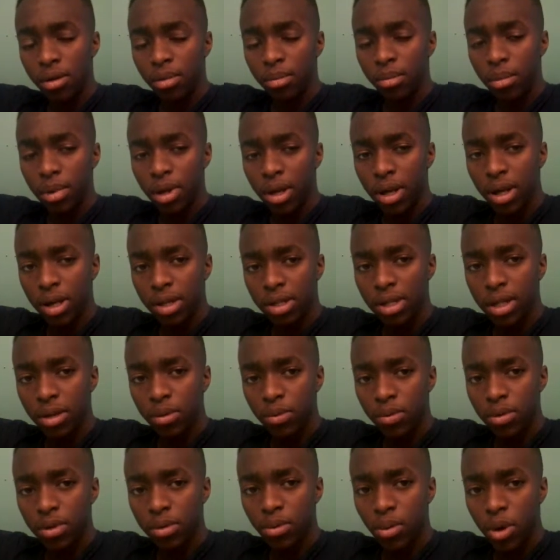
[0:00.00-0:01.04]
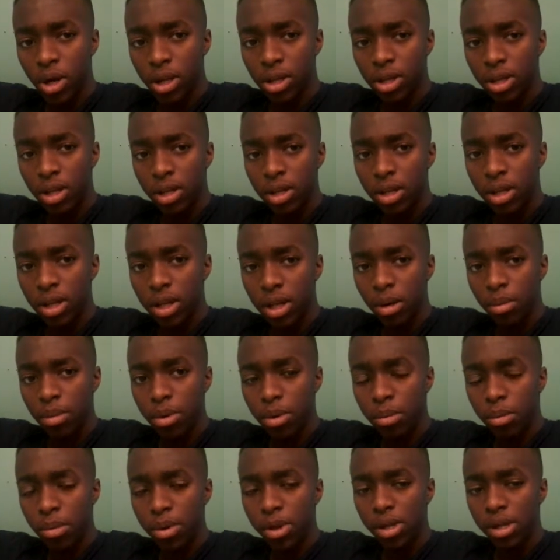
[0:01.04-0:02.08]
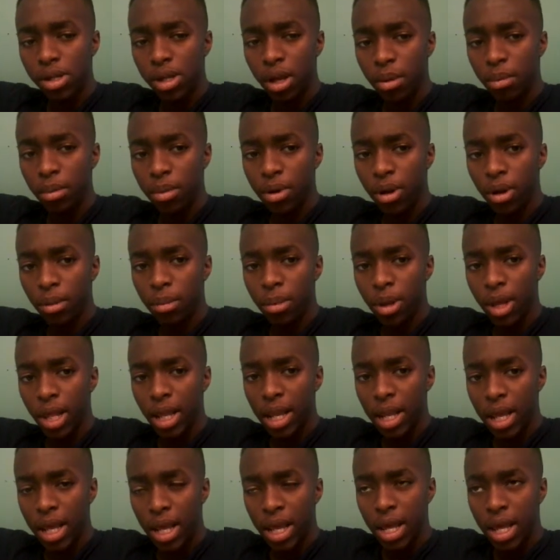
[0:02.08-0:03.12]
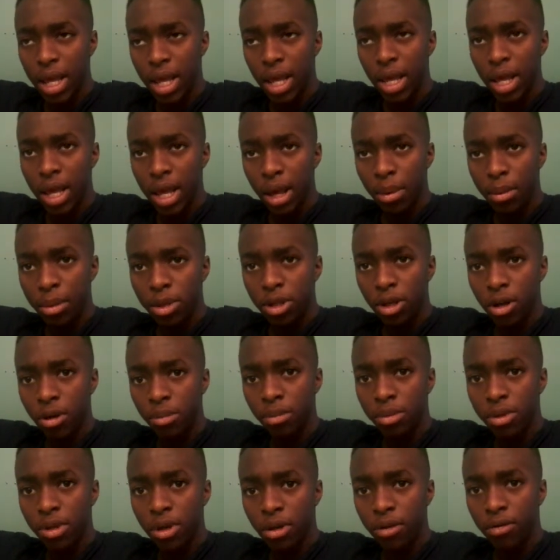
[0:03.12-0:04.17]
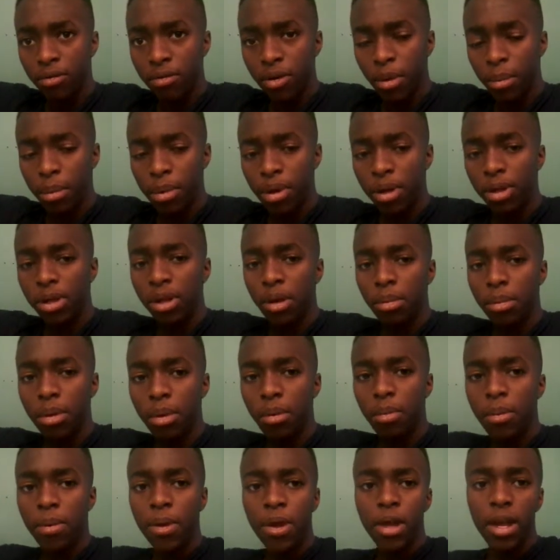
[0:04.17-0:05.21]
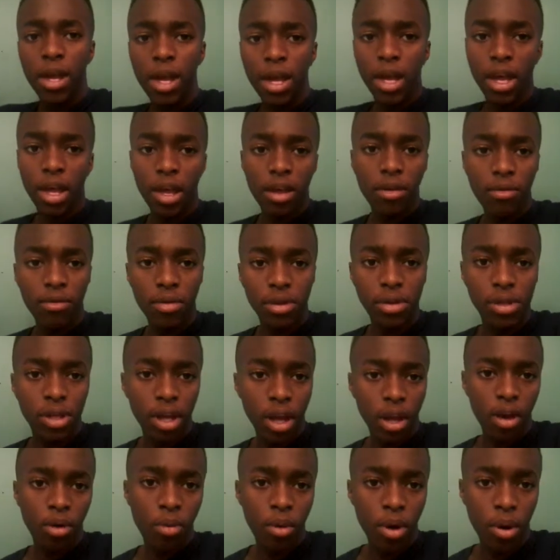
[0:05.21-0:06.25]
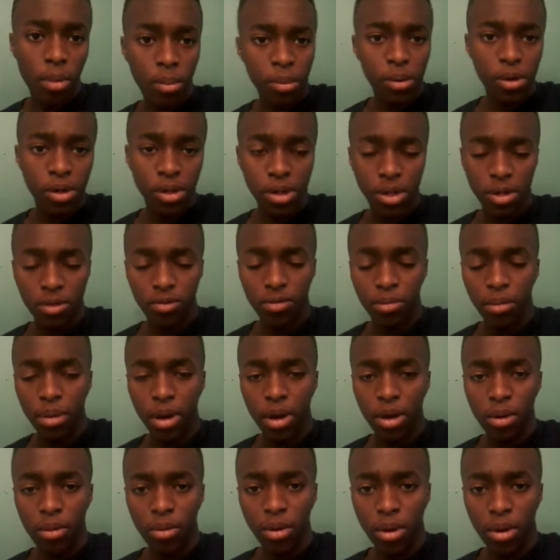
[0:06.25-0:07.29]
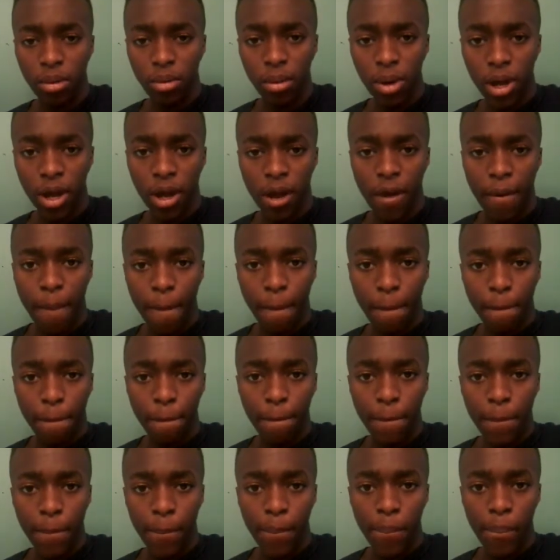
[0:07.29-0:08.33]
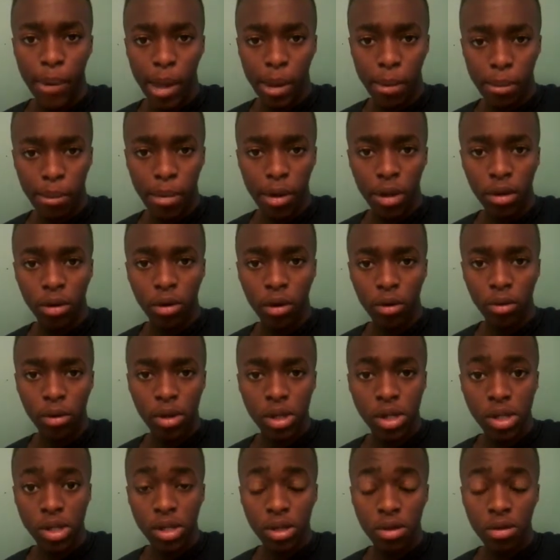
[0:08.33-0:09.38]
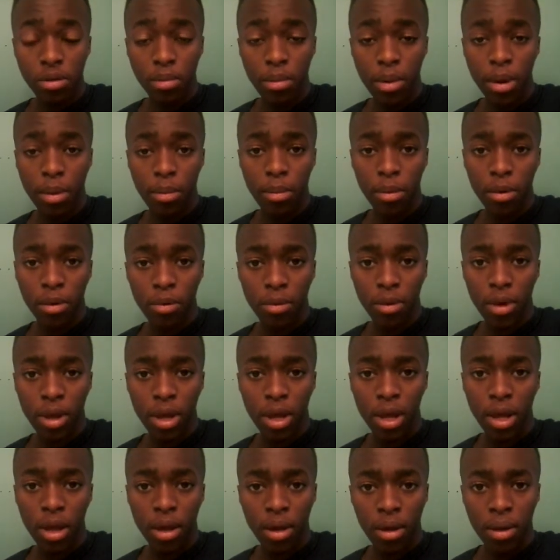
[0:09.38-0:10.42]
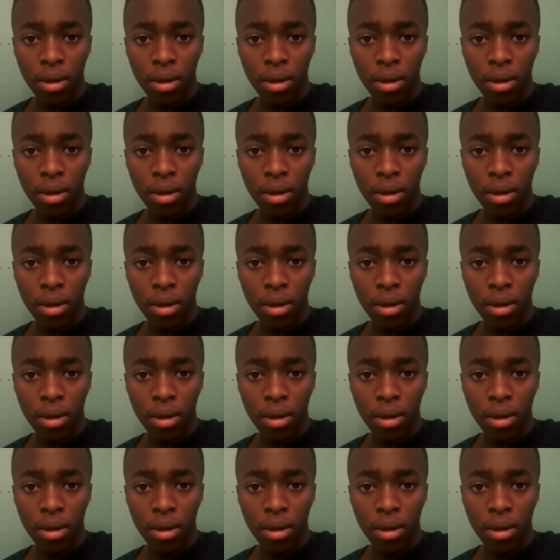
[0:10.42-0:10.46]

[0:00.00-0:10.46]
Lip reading: because he walked in the WWE champion. In terms of, WWE can give and take away pushes from anyone, but him being the only Shield member really